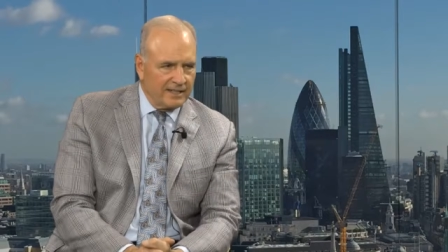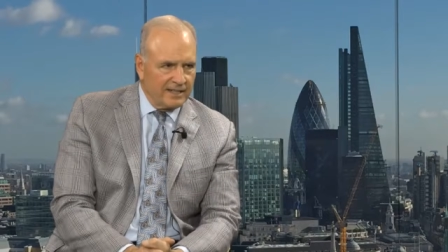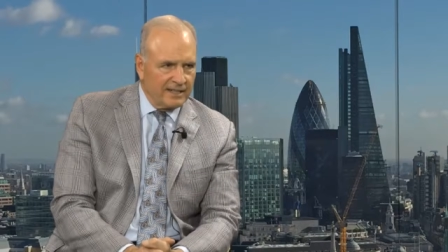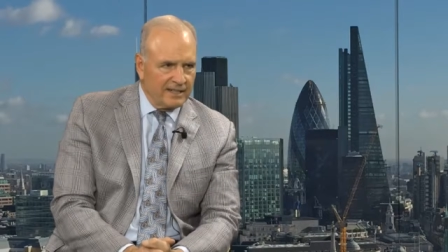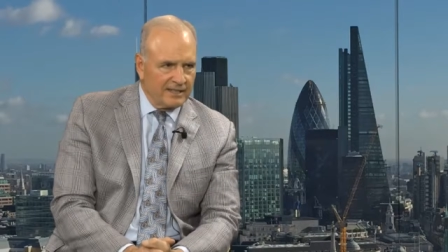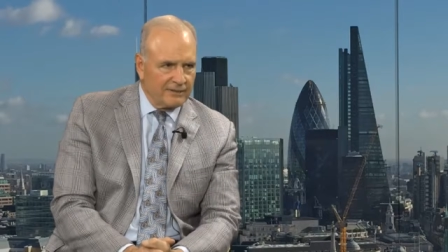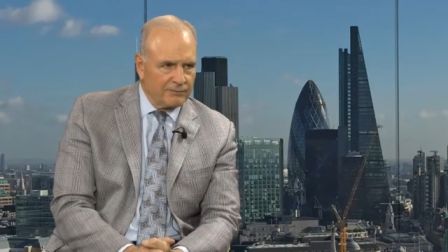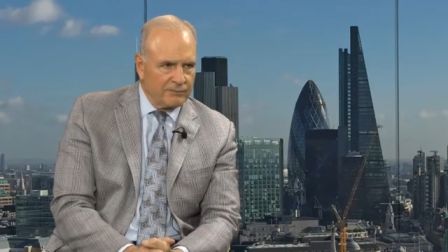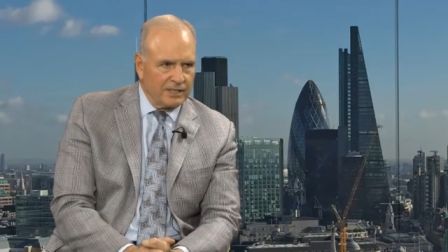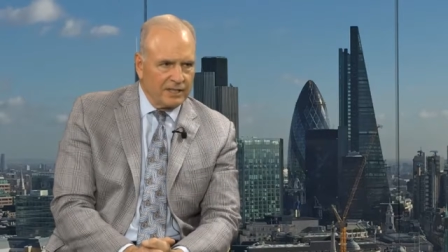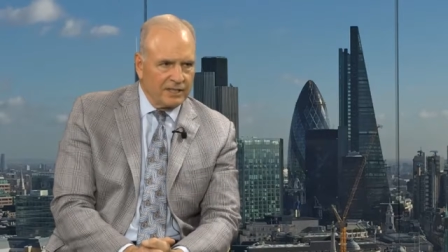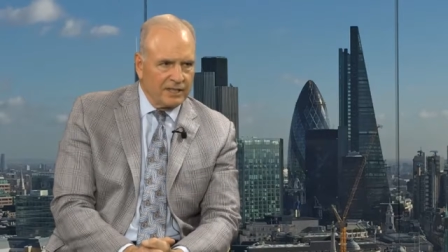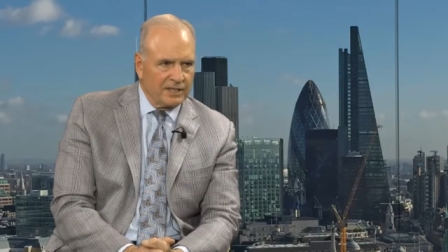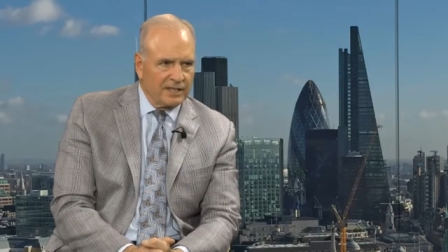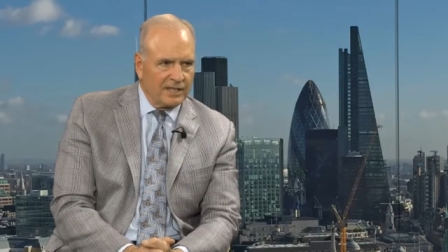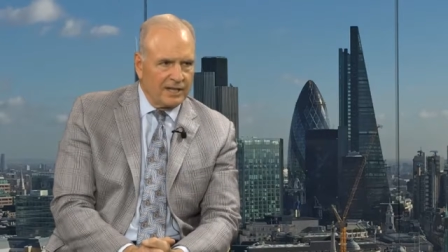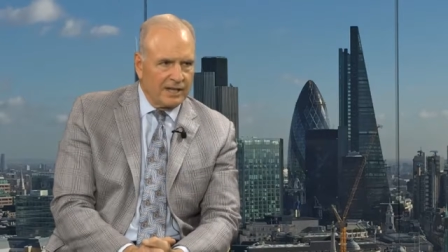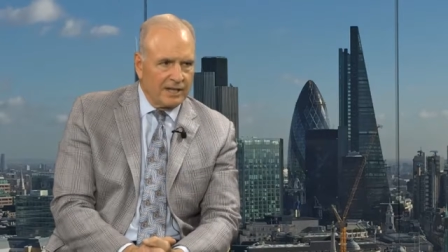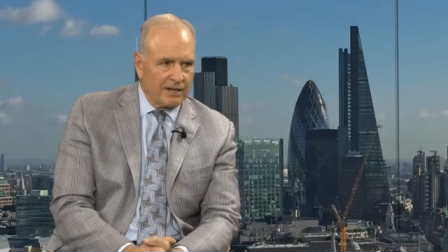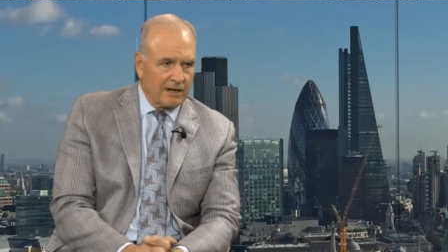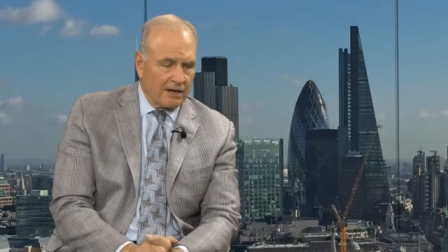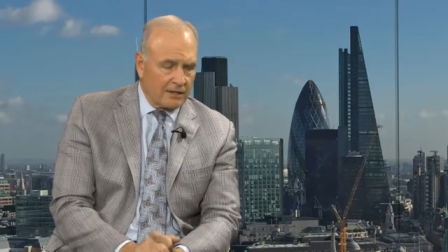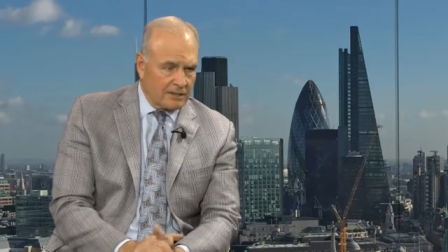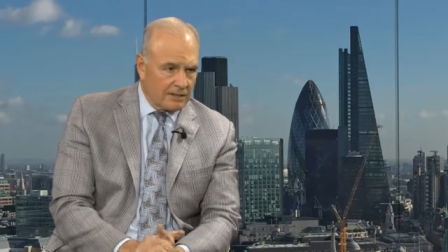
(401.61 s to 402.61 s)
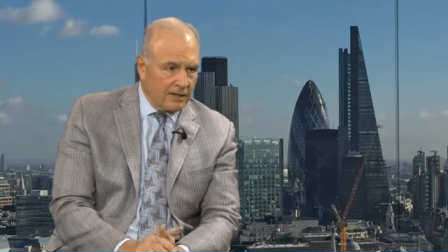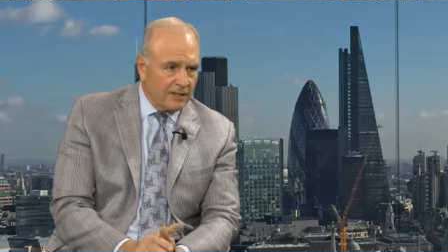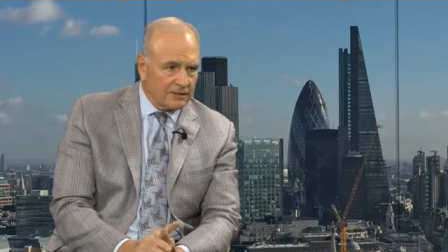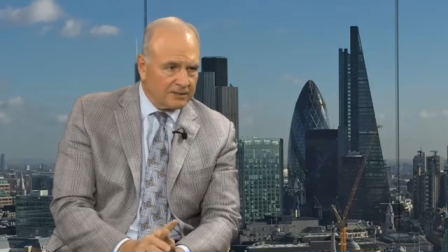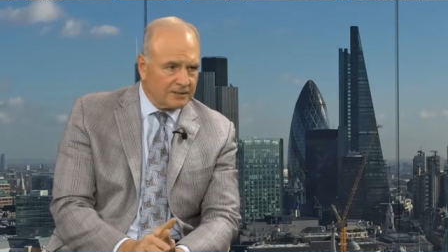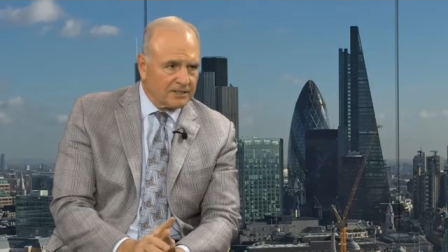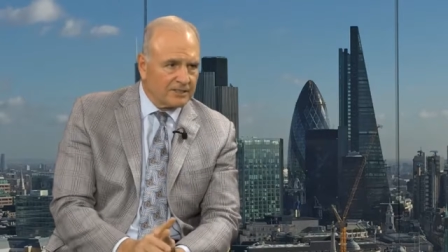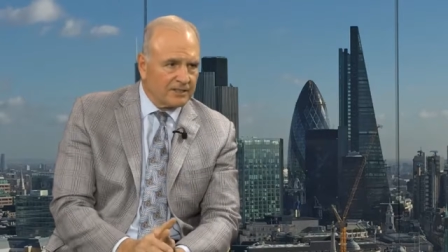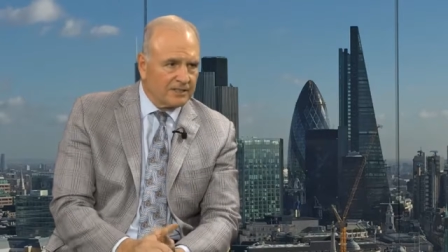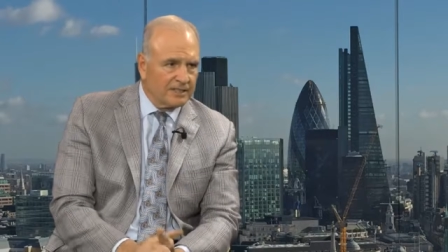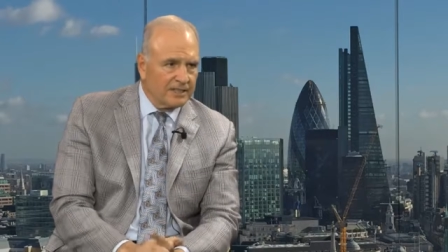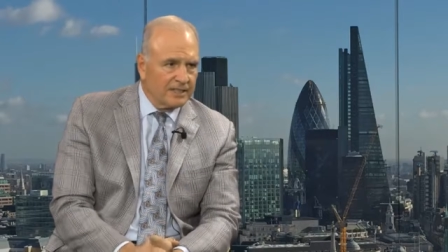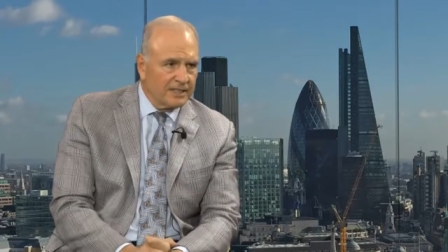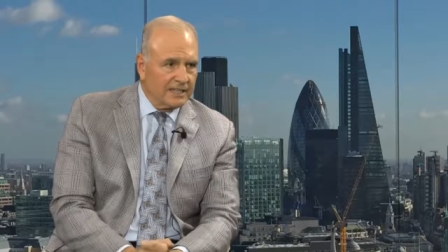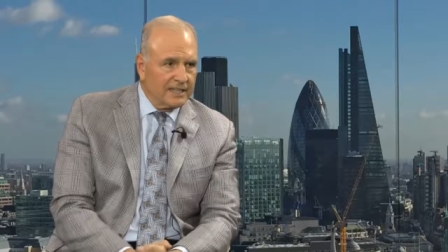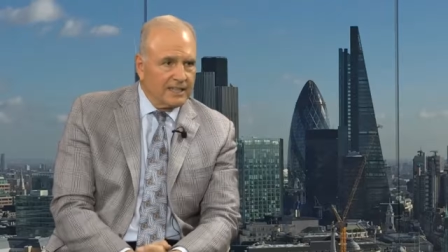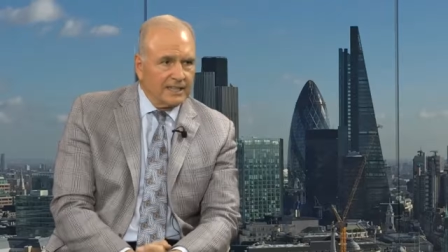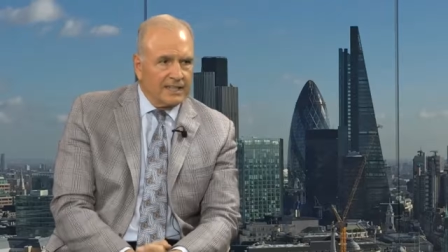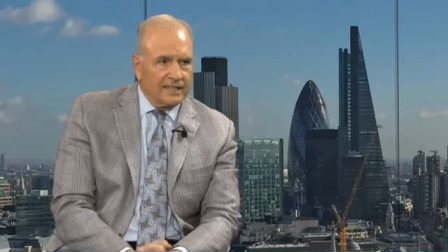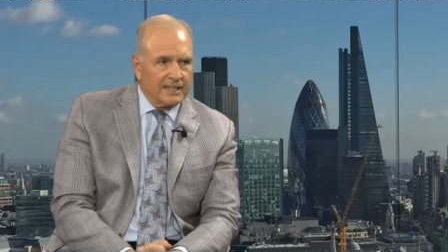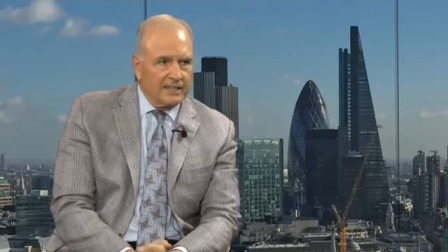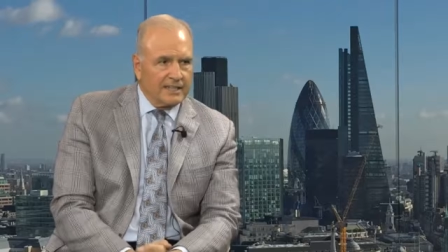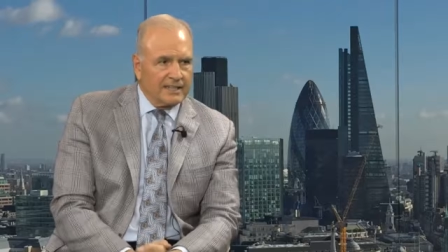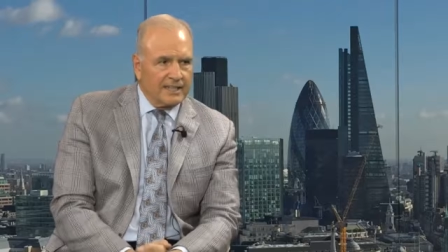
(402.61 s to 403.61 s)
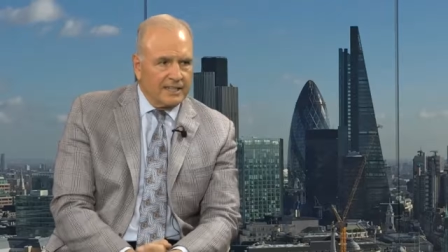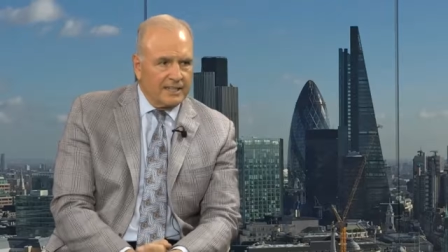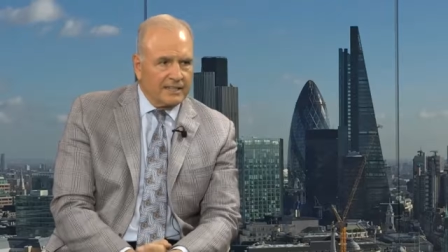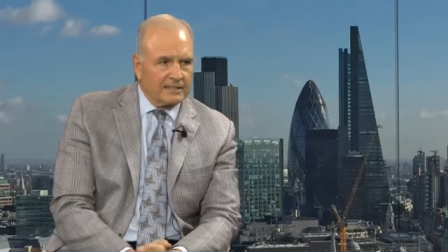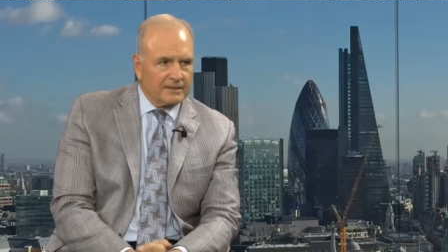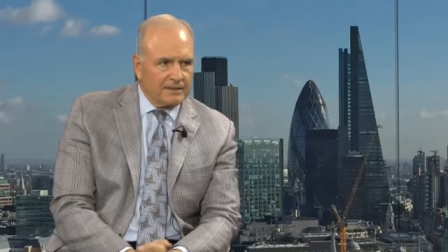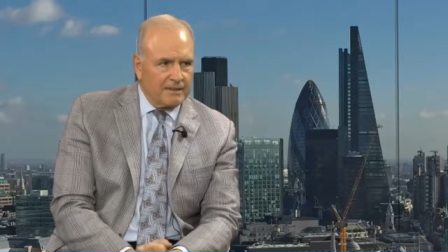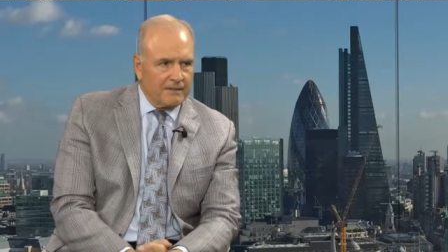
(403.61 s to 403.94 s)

and we our, our culture is,